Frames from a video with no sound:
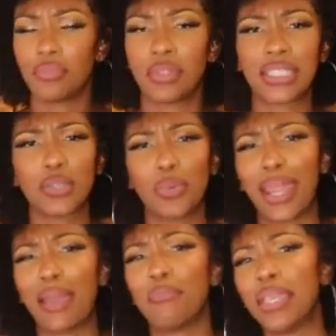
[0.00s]
This is what
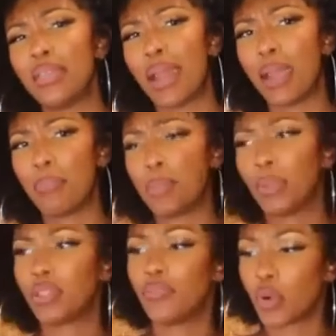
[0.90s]
I mean by people
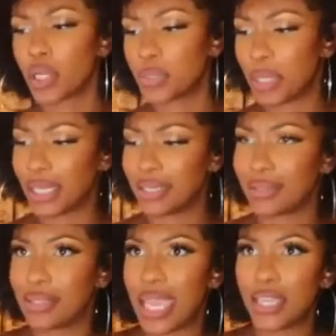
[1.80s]
divorce because
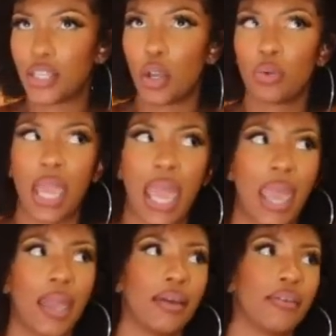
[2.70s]
they don't
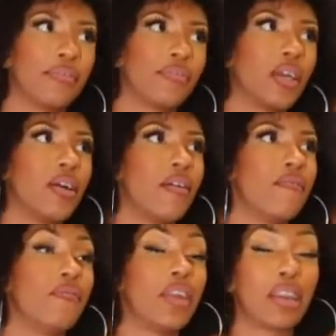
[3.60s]
have
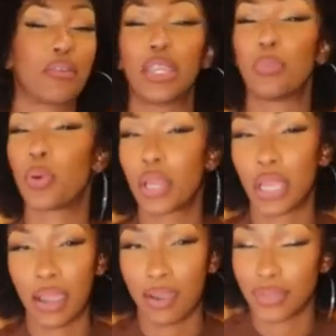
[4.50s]
very
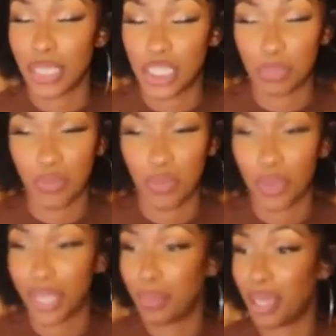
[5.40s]
important conversations before
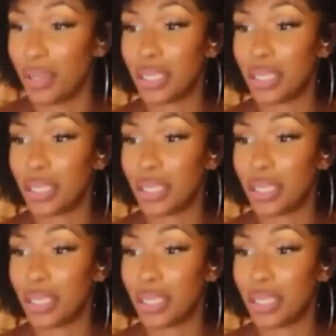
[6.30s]
getting married.